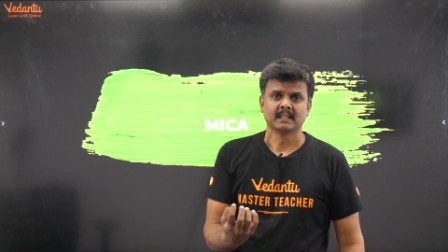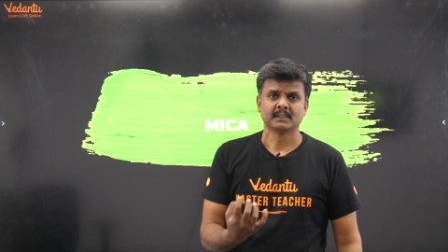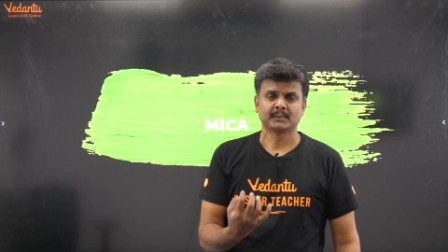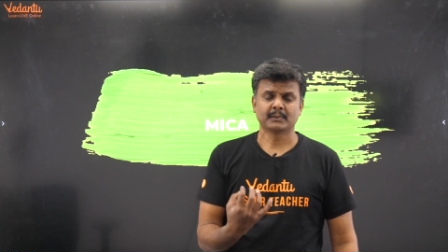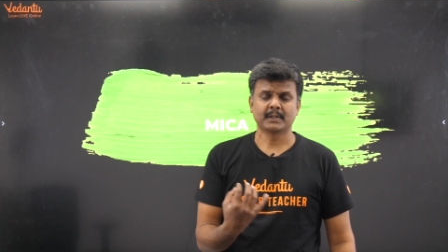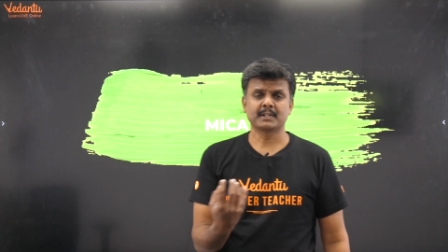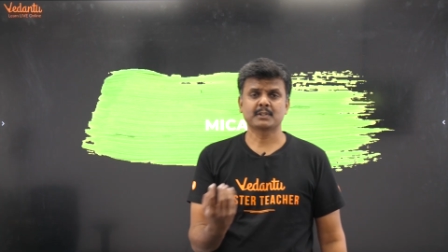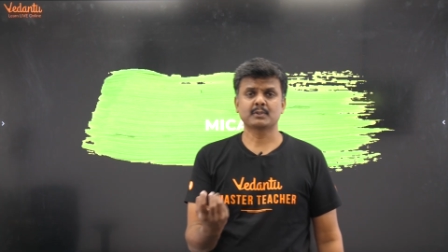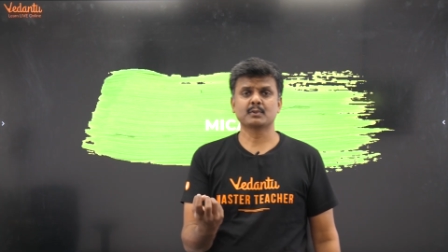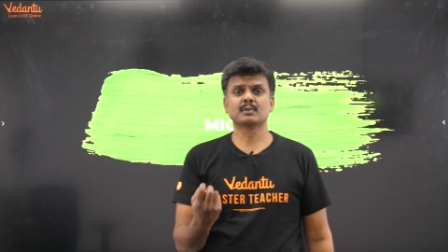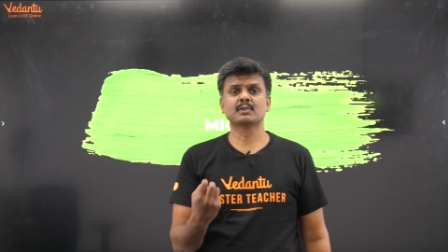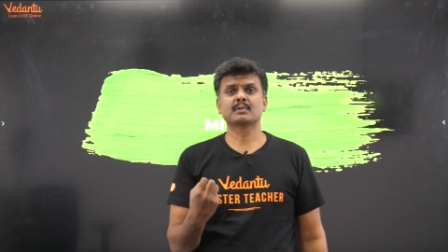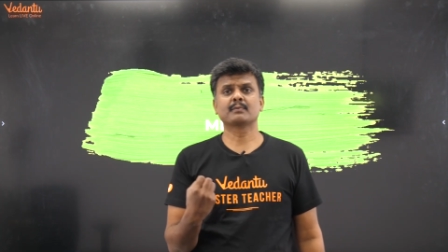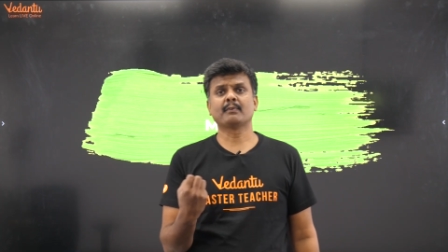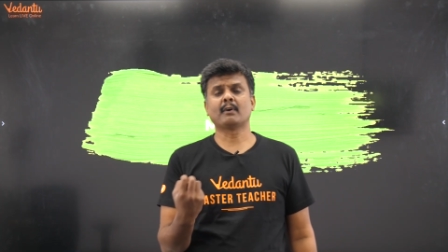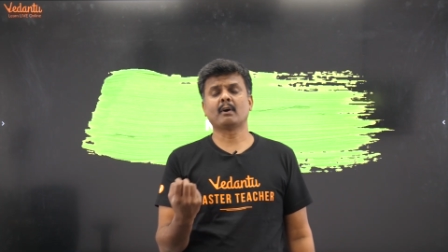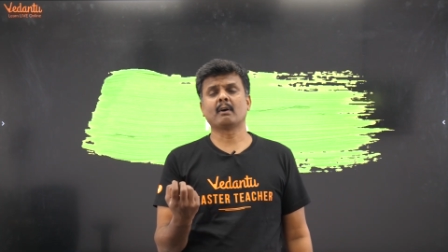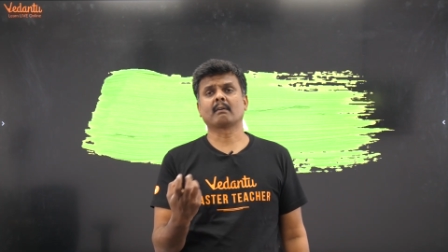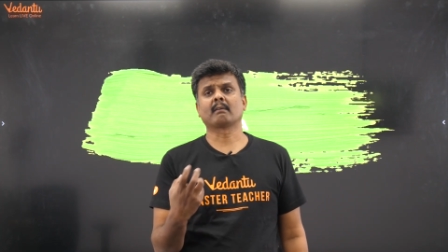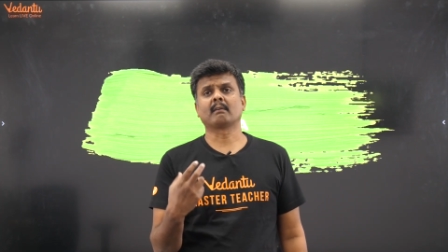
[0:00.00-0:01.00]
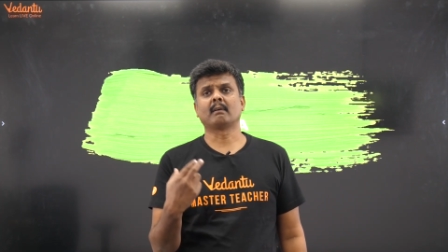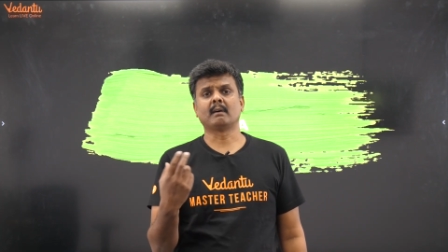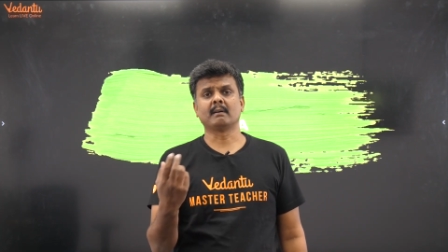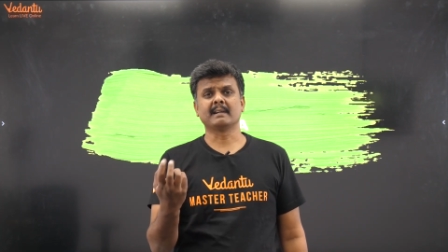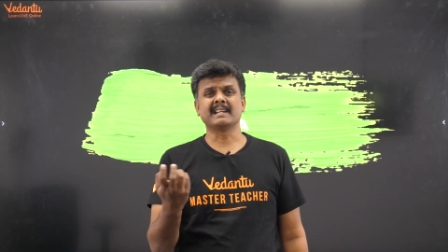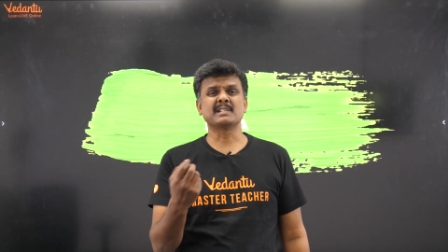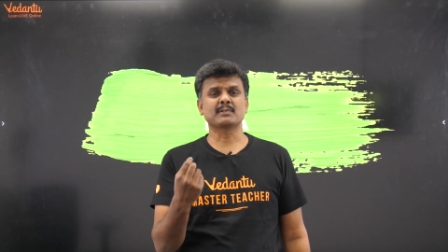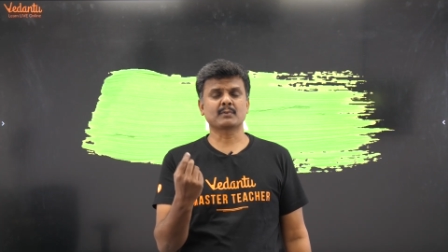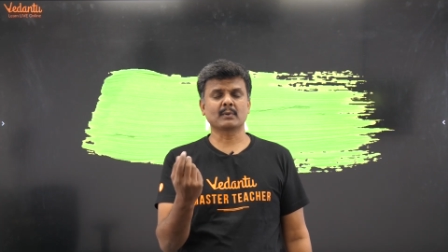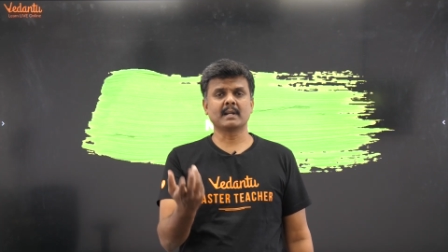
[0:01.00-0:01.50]
So it's used for
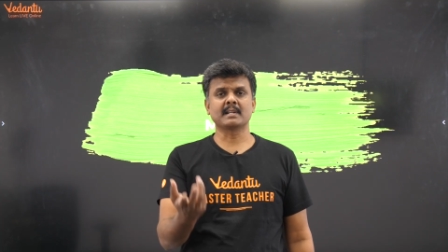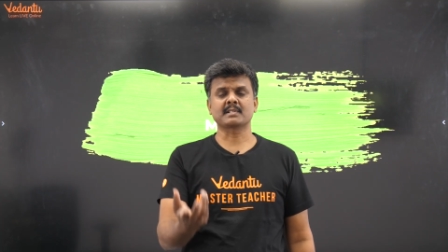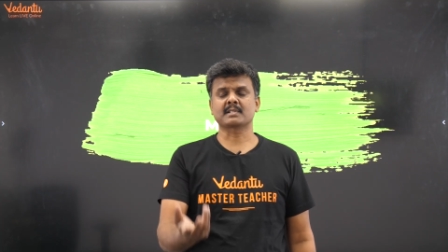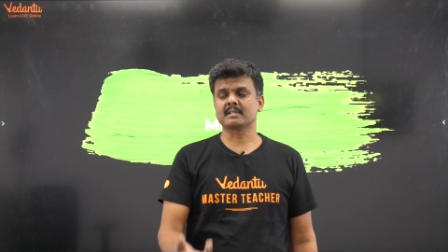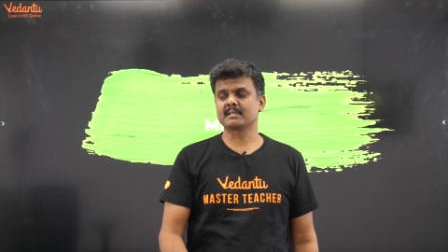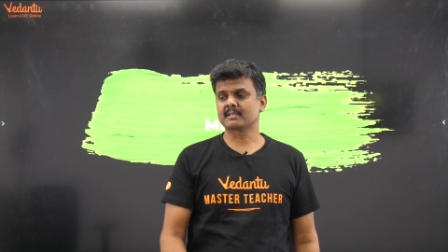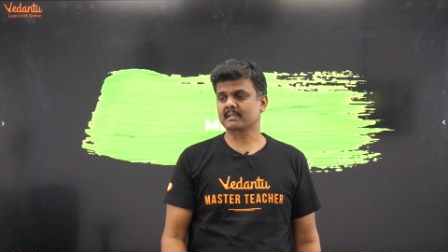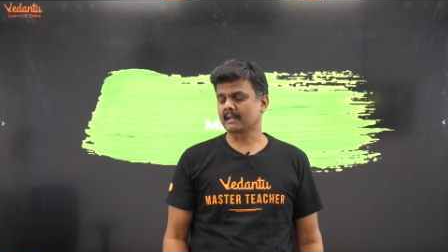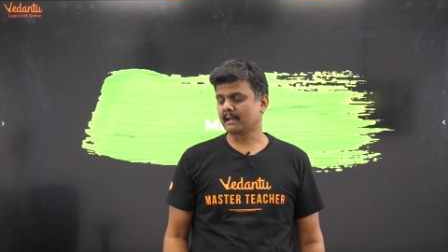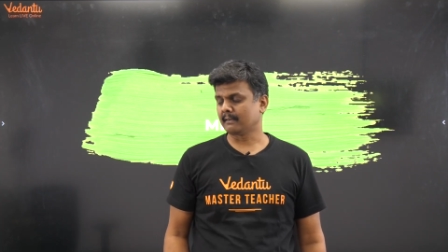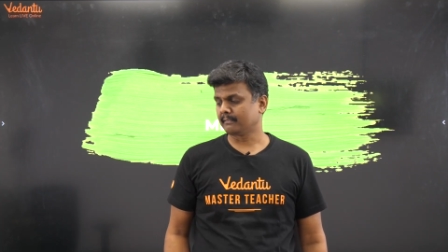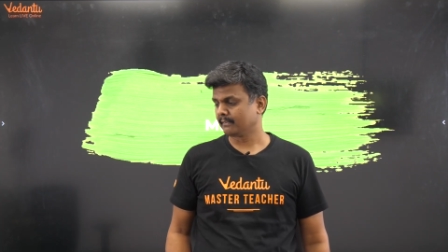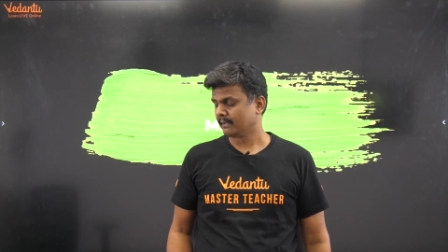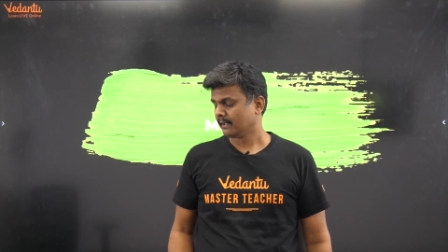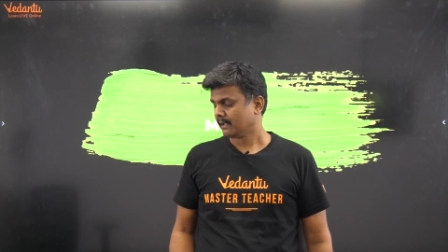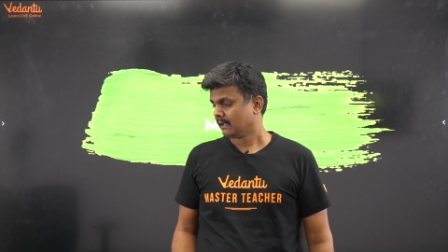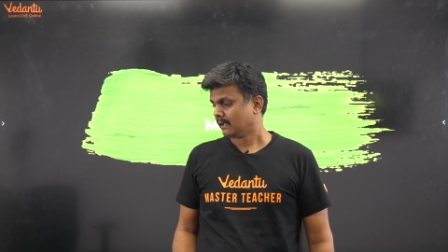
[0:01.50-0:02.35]
insulation stuff.